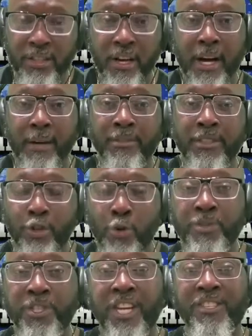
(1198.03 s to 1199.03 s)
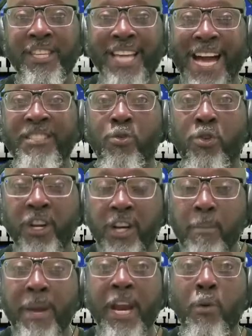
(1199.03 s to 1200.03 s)
Um, Stoops get the guys that want to
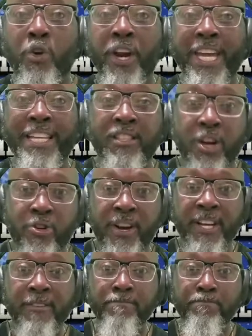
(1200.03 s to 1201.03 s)
come in and want to get dirty.